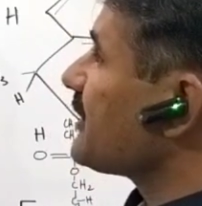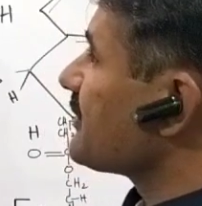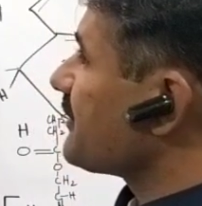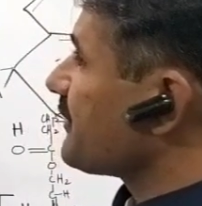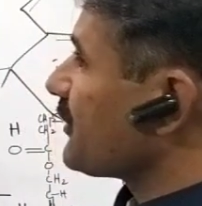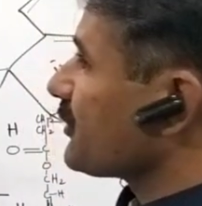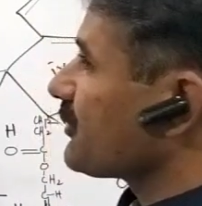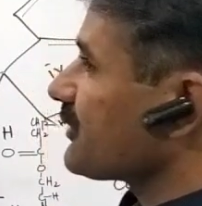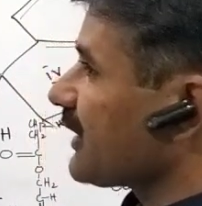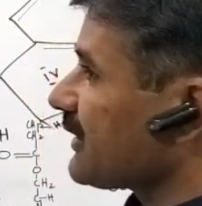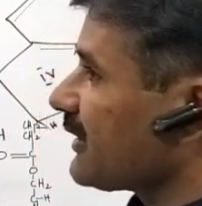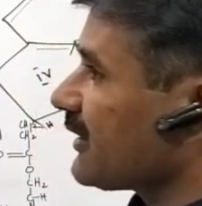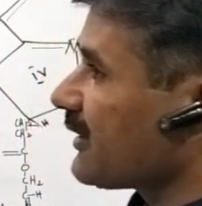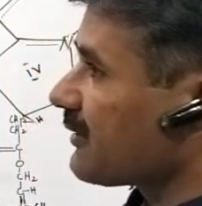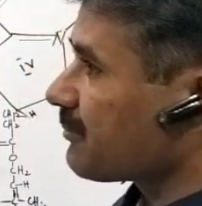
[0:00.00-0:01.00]
is a
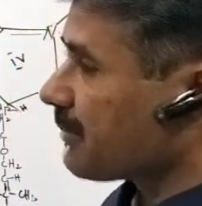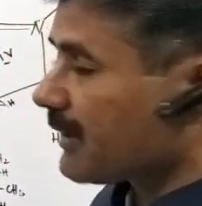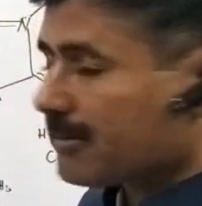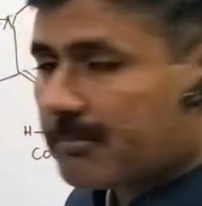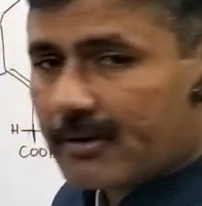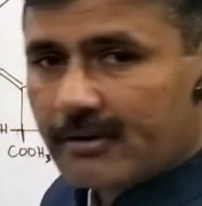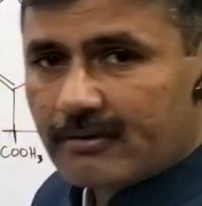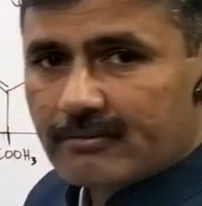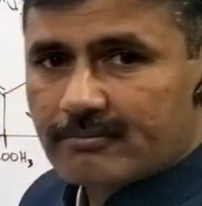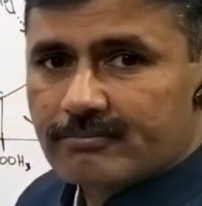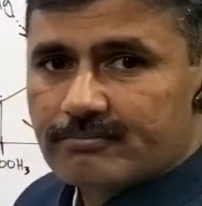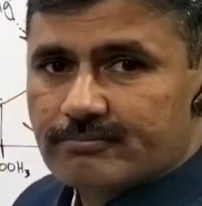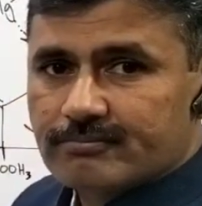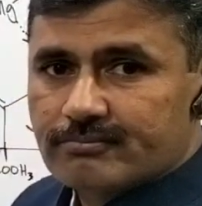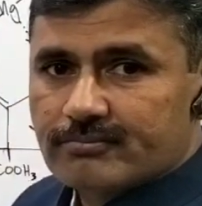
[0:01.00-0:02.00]
photosynthetic pigment.
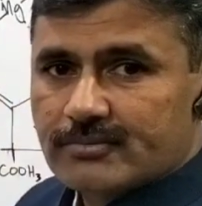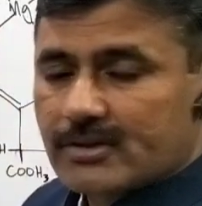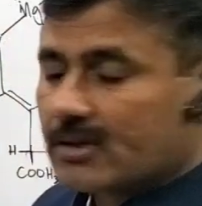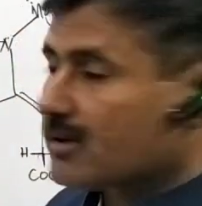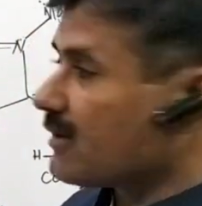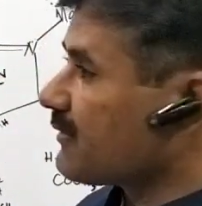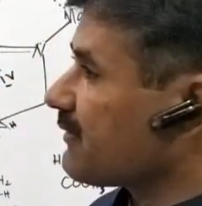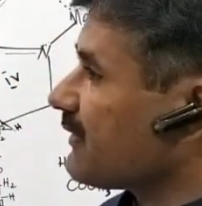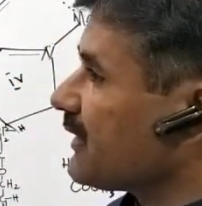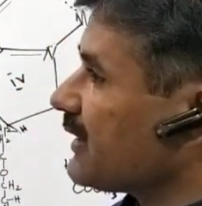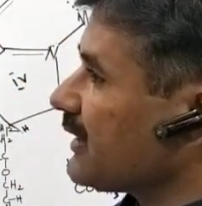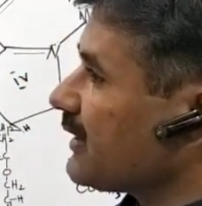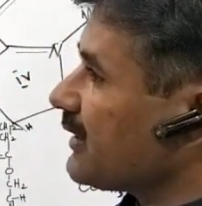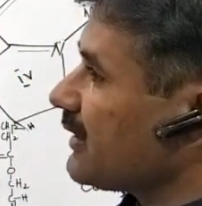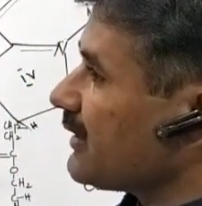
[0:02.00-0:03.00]

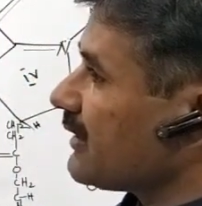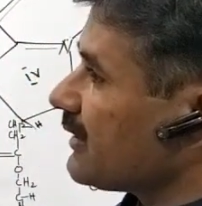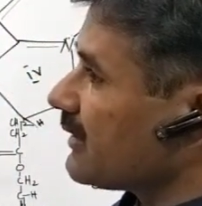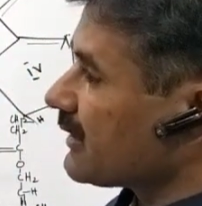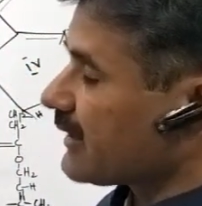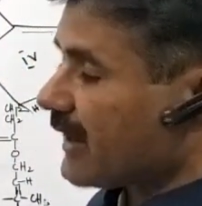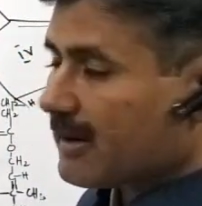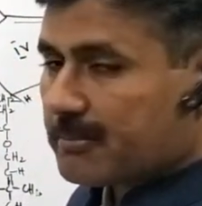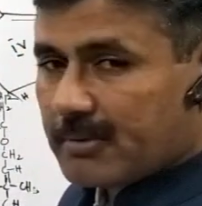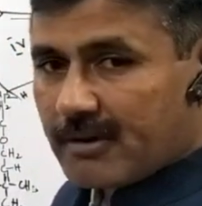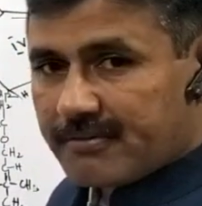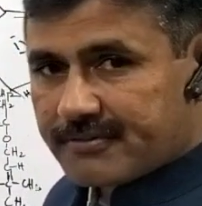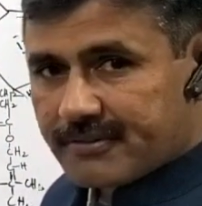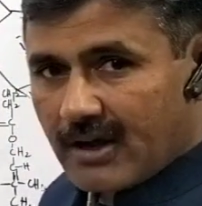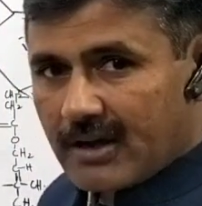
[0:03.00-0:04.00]
Chlorophyll can be
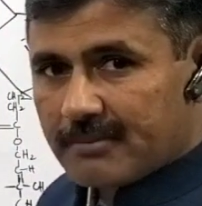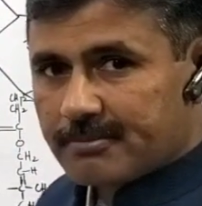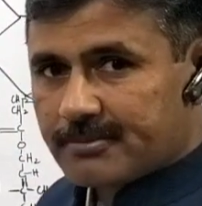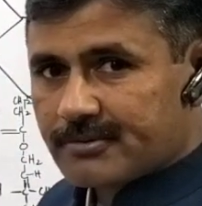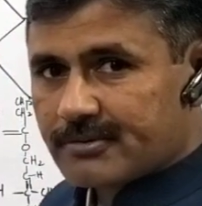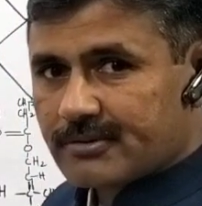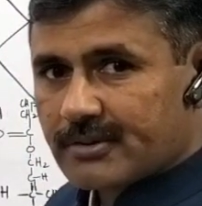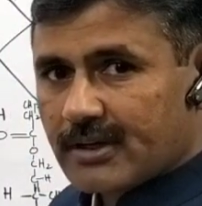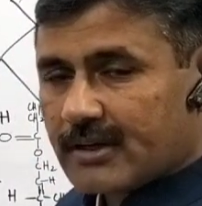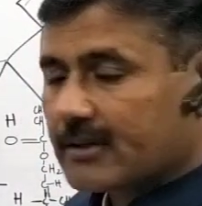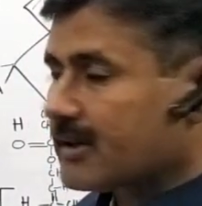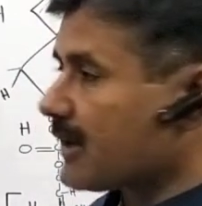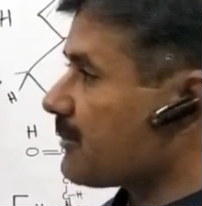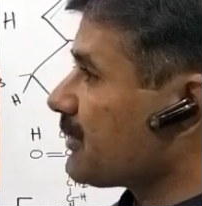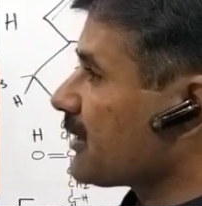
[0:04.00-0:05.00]
of types. It
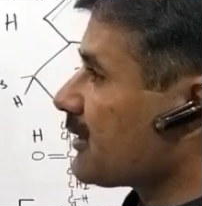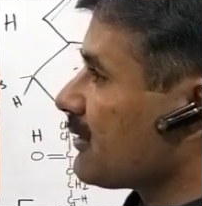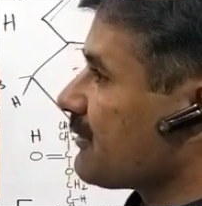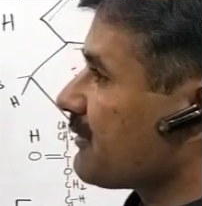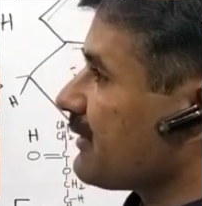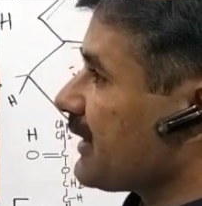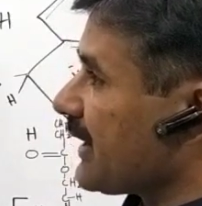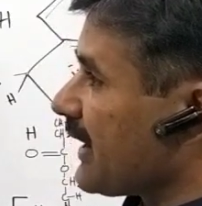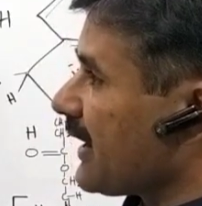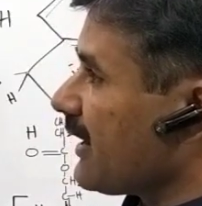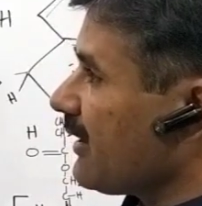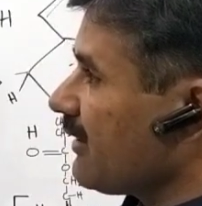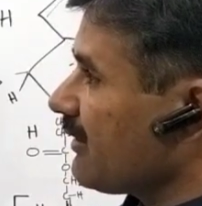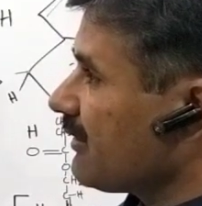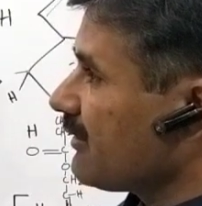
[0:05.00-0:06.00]
can be chlorophyll
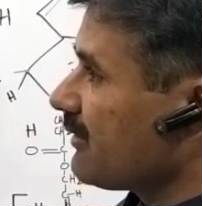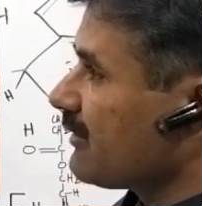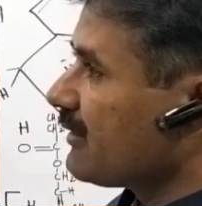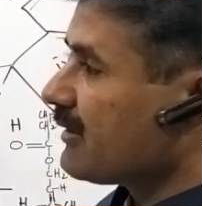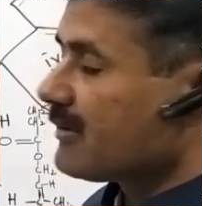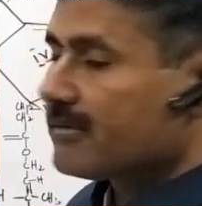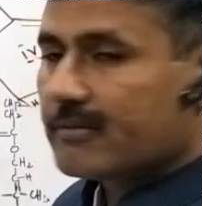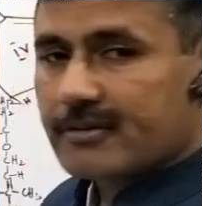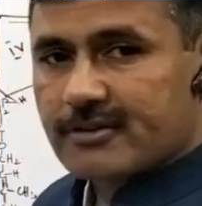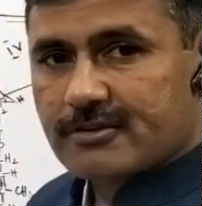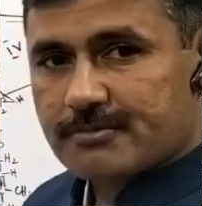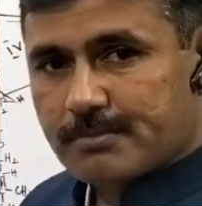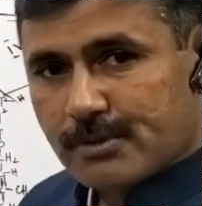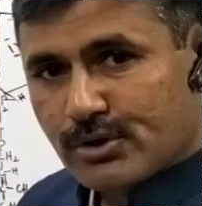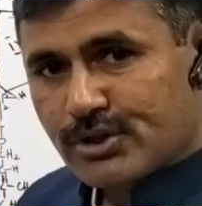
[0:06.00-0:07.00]
A, which is
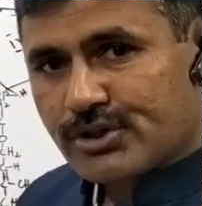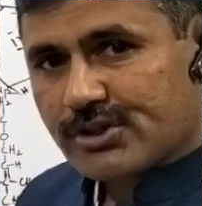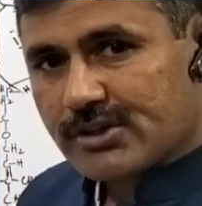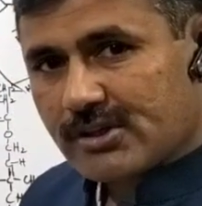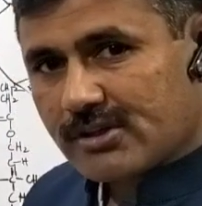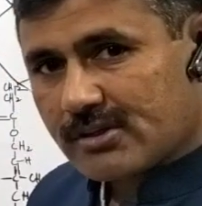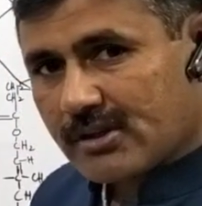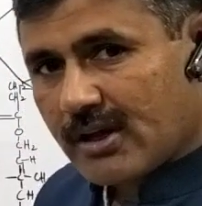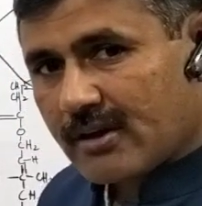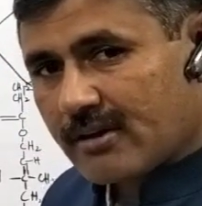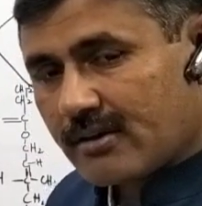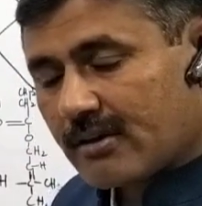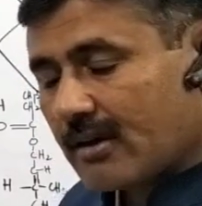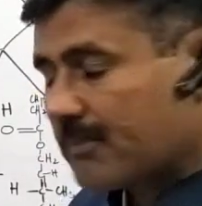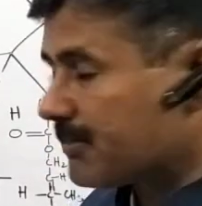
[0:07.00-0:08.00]
bluish
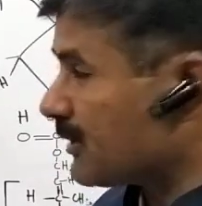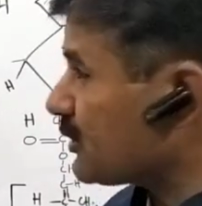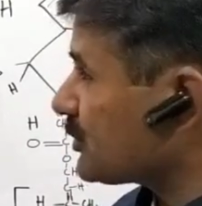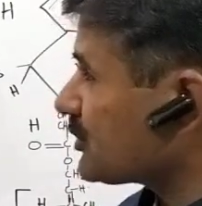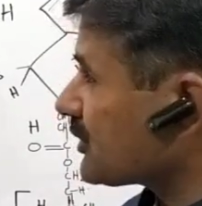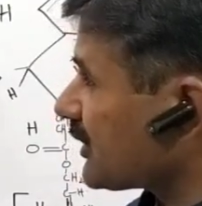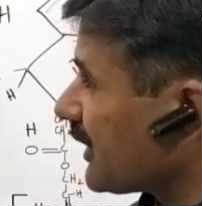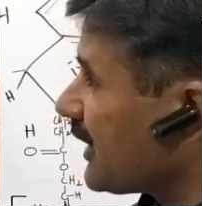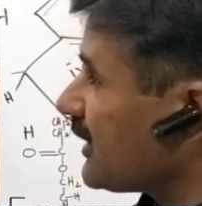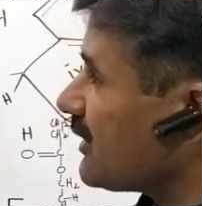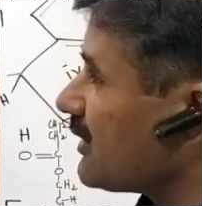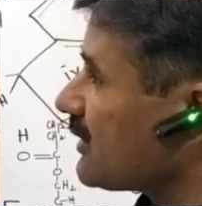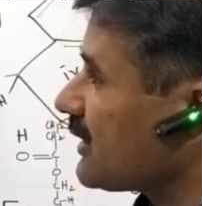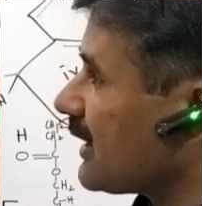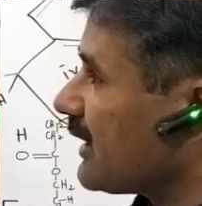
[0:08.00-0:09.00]
green
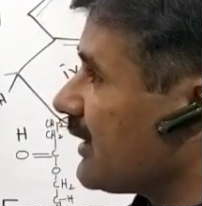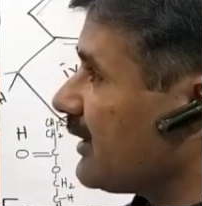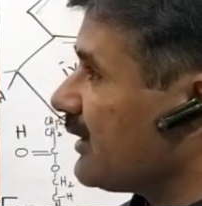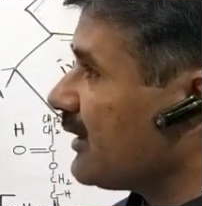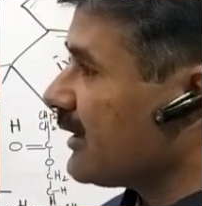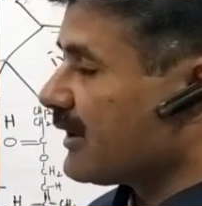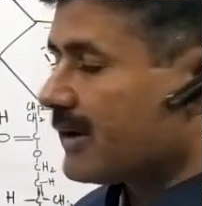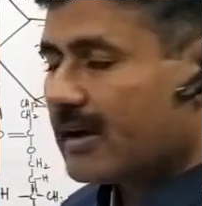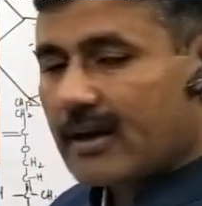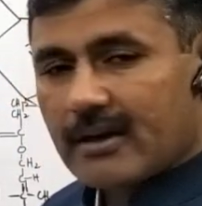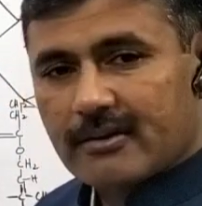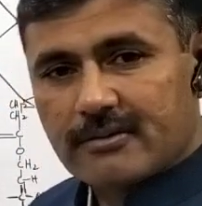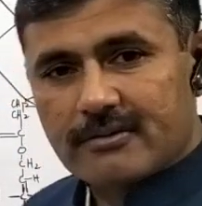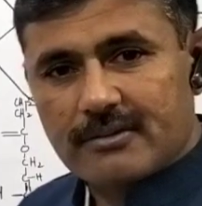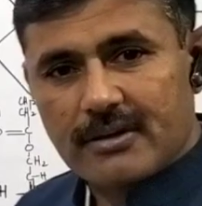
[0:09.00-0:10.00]
in color.
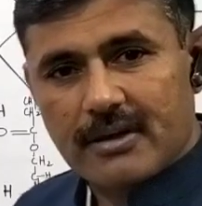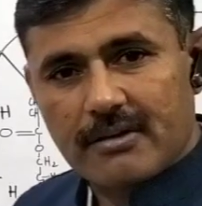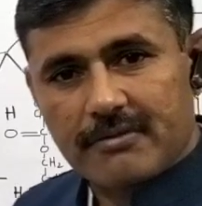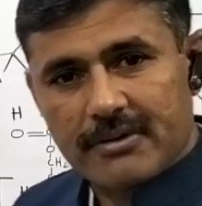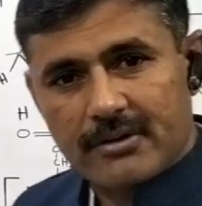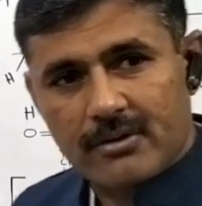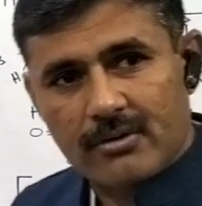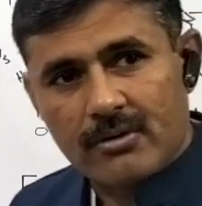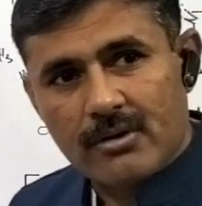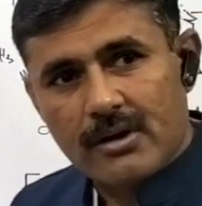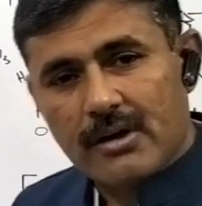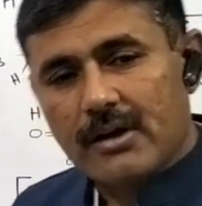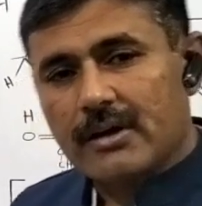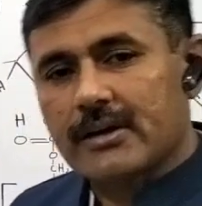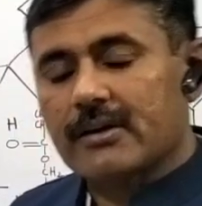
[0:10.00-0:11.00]
As we know,
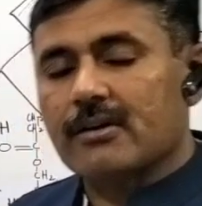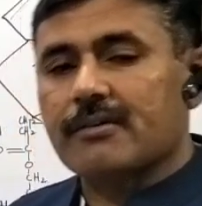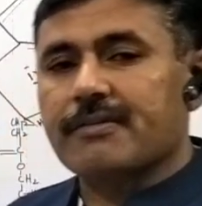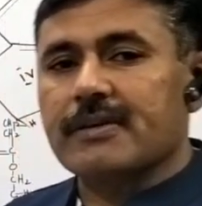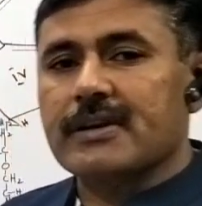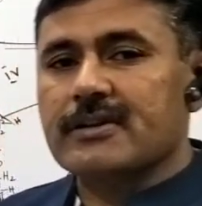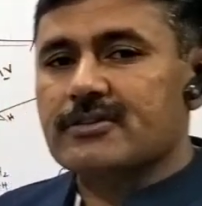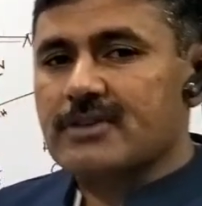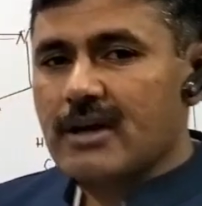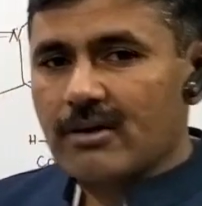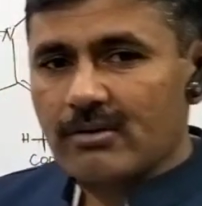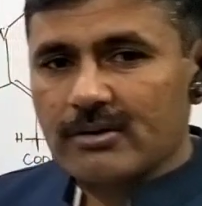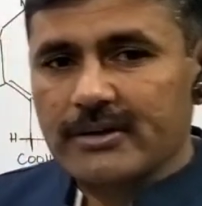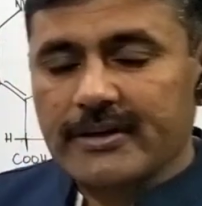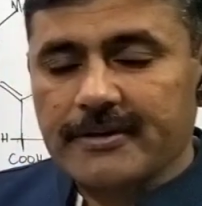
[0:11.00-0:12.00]
chlorophyll is not
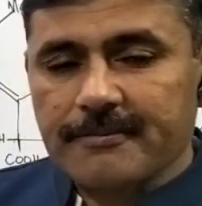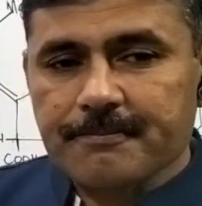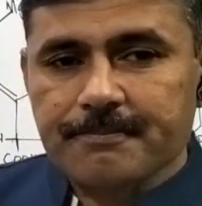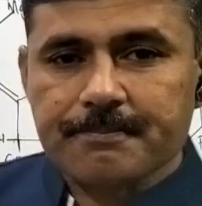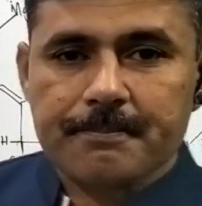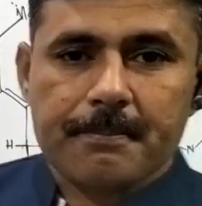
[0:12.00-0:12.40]
only